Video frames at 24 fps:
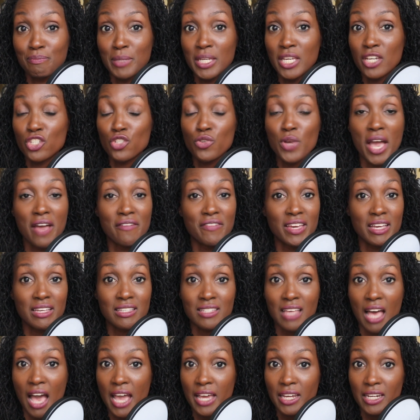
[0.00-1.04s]
Because you have
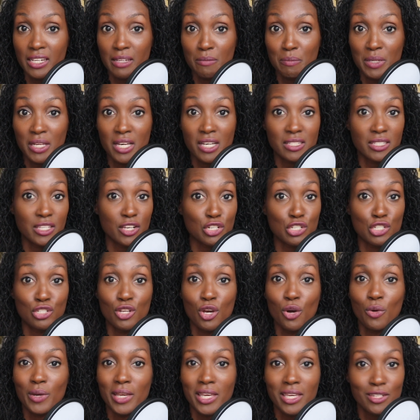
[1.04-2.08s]
anxiety, because there's
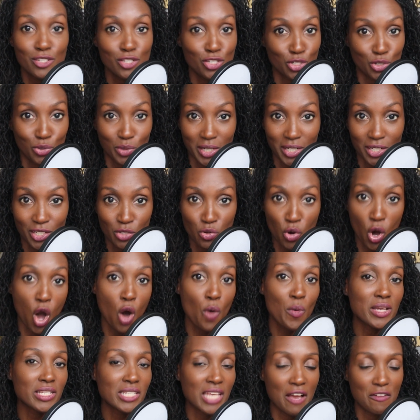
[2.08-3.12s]
no end to it. You
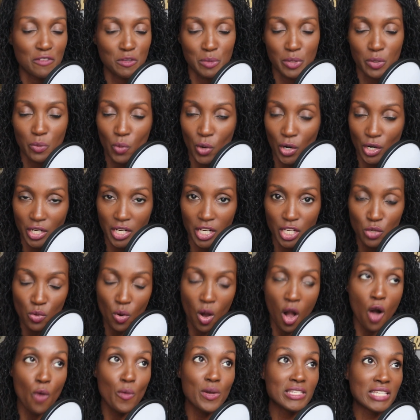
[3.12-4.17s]
always have to be working. You
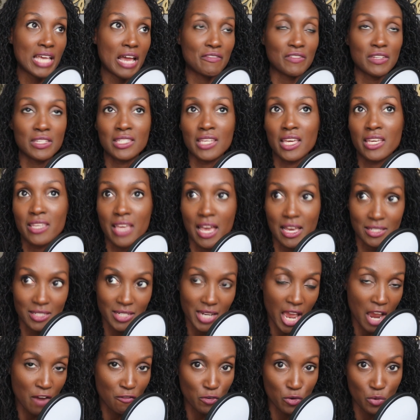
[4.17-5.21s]
always have to say yes
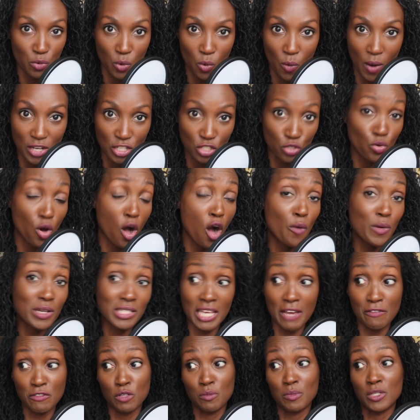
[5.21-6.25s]
to every request. You always
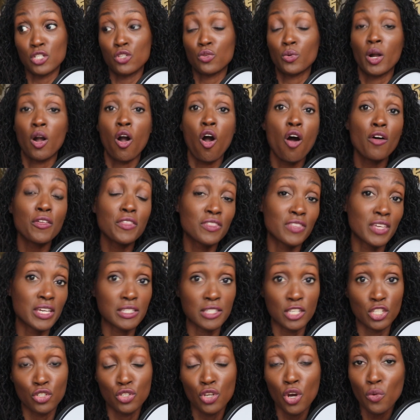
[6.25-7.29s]
have to be doing all the
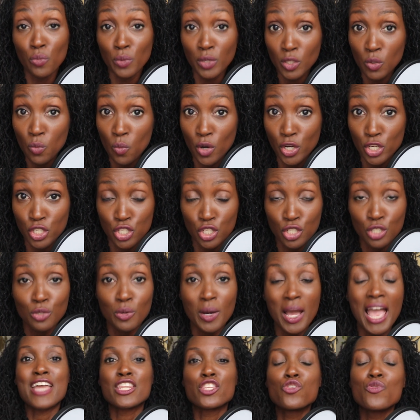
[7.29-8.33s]
things that you don't really want to
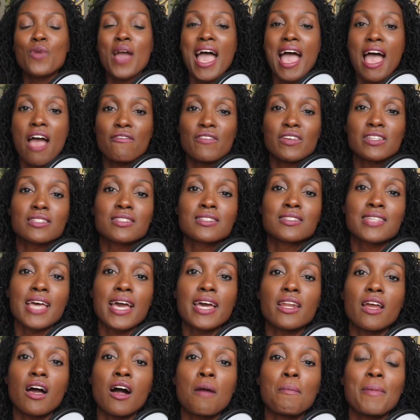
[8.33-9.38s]
do. And you haven't
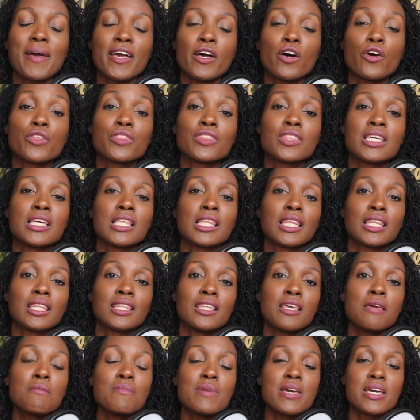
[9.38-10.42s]
set up healthy
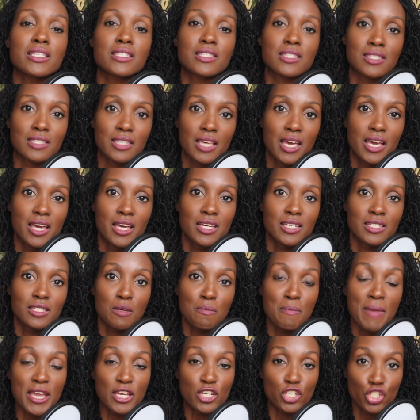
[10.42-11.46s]
limits
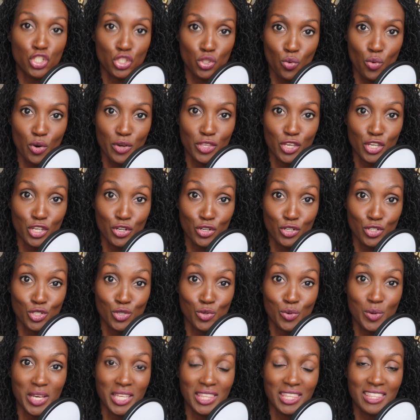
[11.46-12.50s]
to make sure that you're
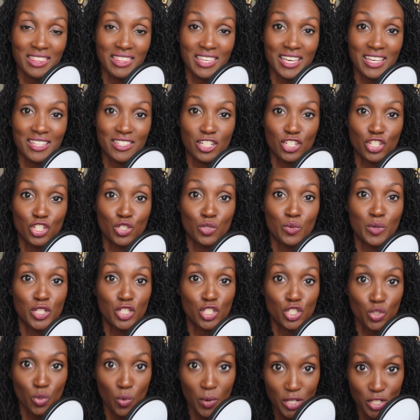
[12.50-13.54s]
doing the things that you
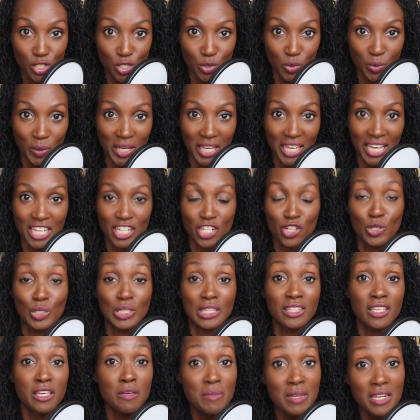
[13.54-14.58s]
enjoy doing and you're
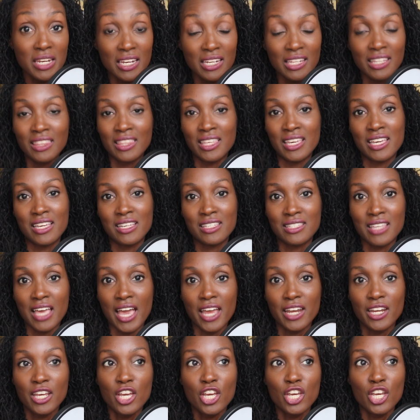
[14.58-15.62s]
limiting things
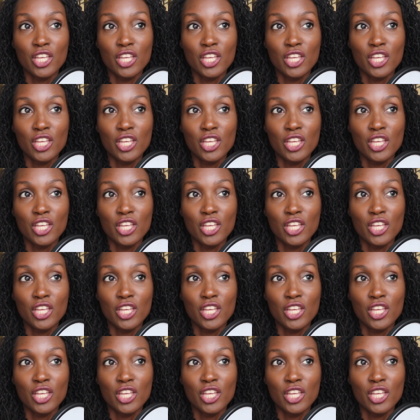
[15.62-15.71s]
that